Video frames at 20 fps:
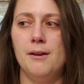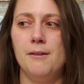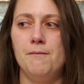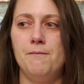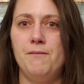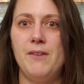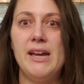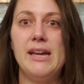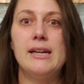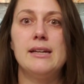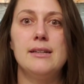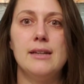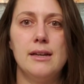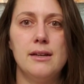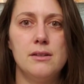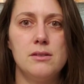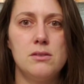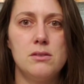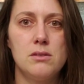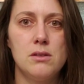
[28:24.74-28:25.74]

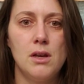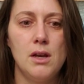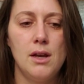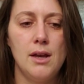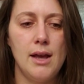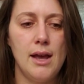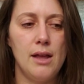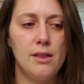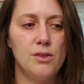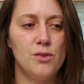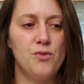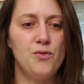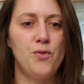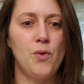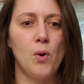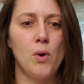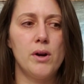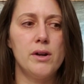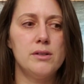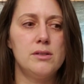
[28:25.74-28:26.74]
fakeness, and the
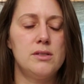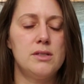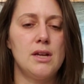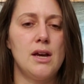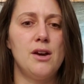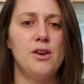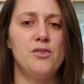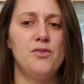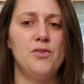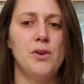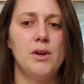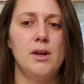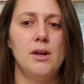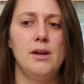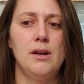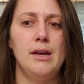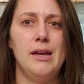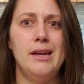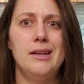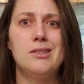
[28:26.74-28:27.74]
forest of
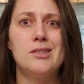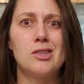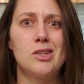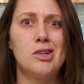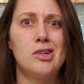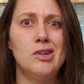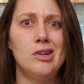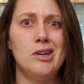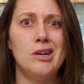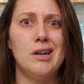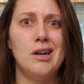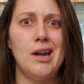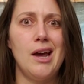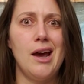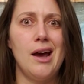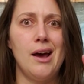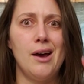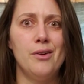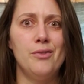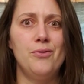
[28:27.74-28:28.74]
it's good
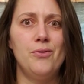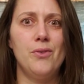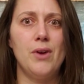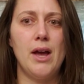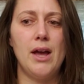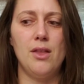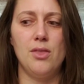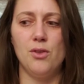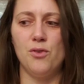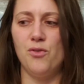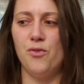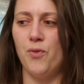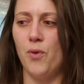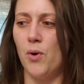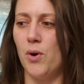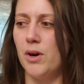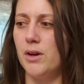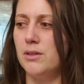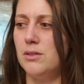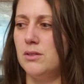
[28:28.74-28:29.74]
enough, and the
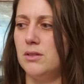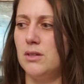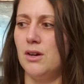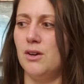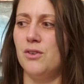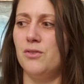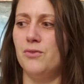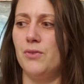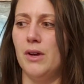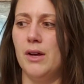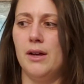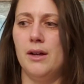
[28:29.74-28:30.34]
forest of